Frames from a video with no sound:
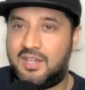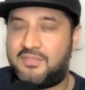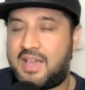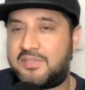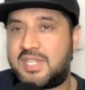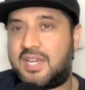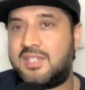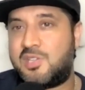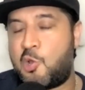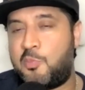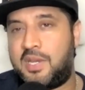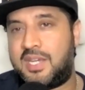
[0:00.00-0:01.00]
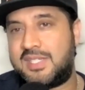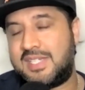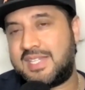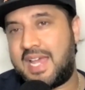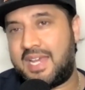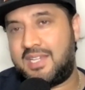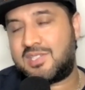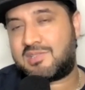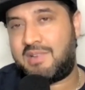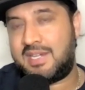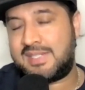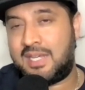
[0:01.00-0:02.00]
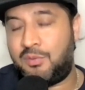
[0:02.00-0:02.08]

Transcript: 5 seconds ago because his night is crazy.